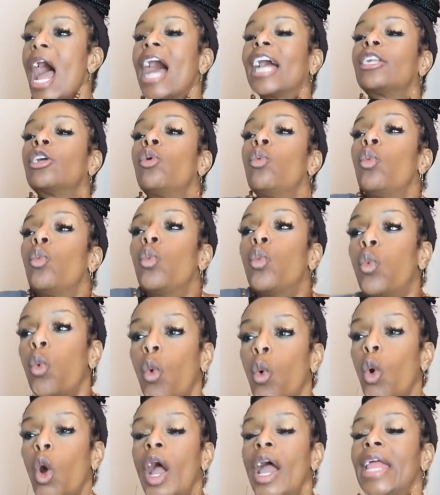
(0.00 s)
I don't
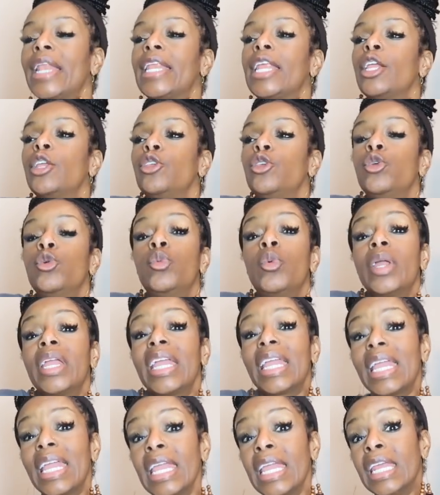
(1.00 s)
want you
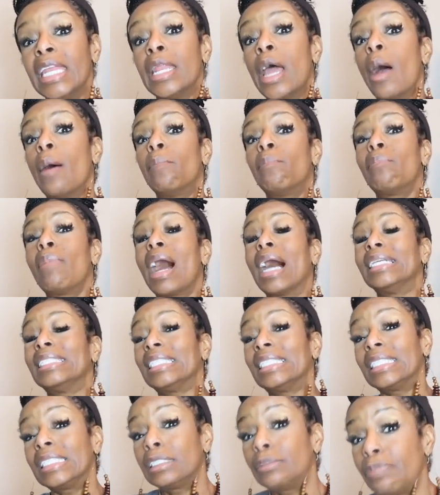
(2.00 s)
in my
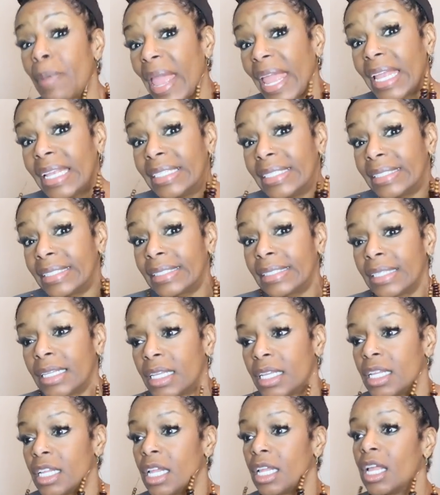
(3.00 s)
space.
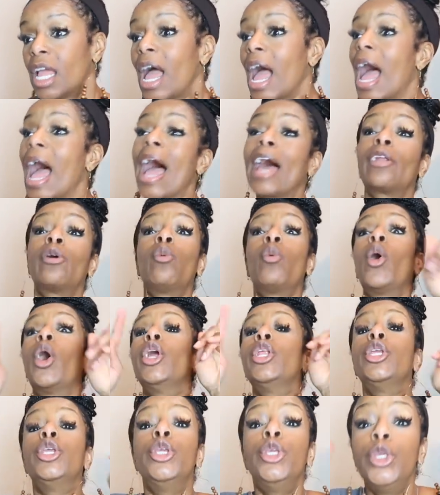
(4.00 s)
I don't
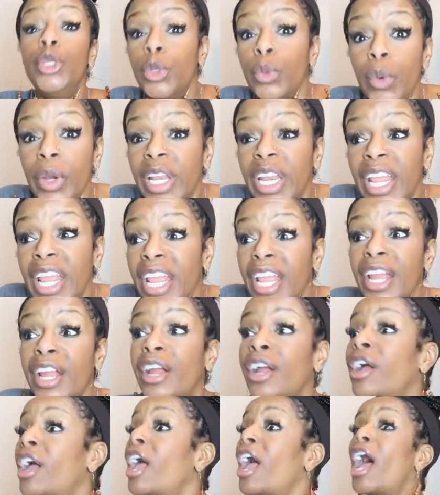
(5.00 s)
want you in
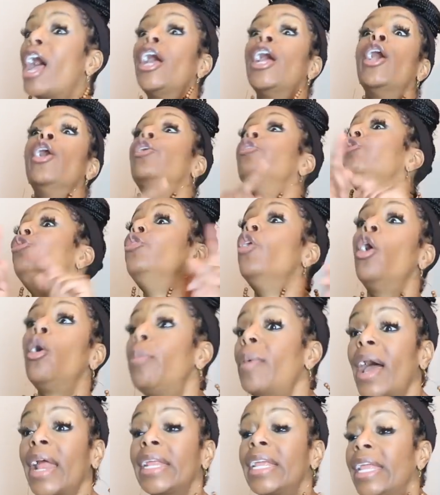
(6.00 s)
here,
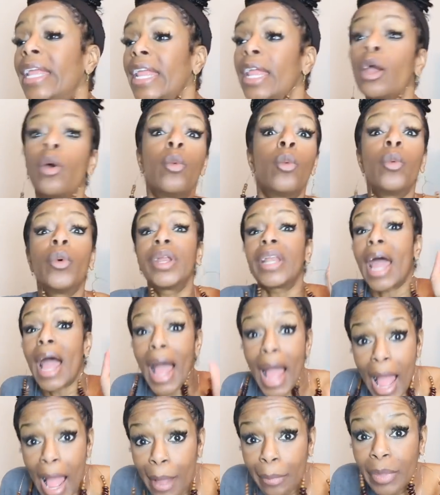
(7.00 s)
nobody in here when
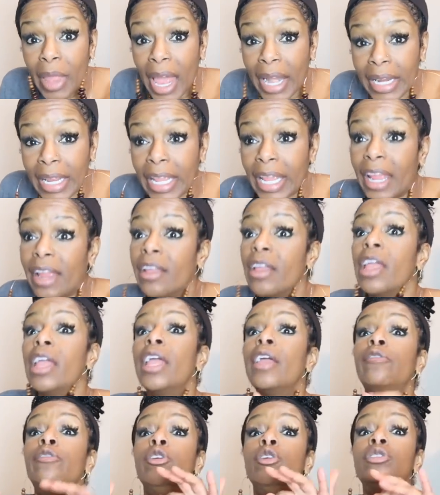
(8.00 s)
I'm not in here.
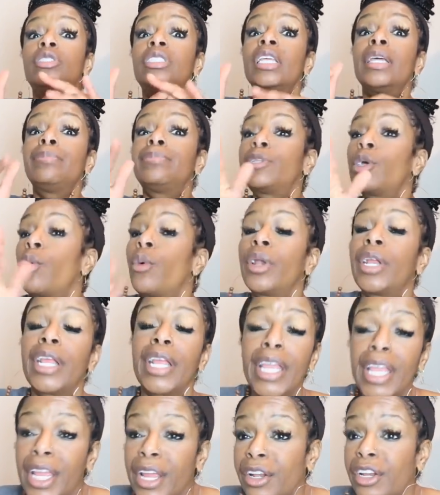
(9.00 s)
If you tipped on
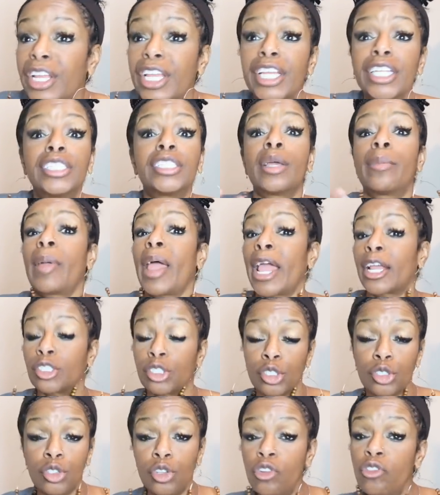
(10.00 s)
in here to get some
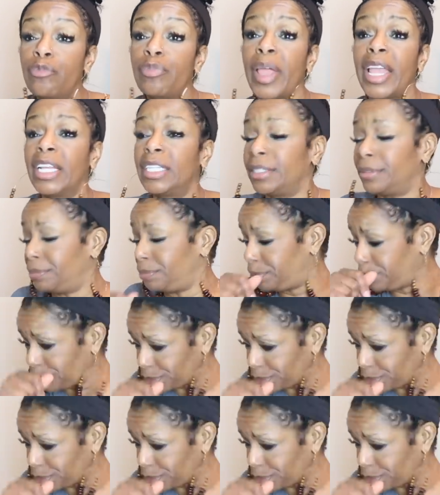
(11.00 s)
extra toothpaste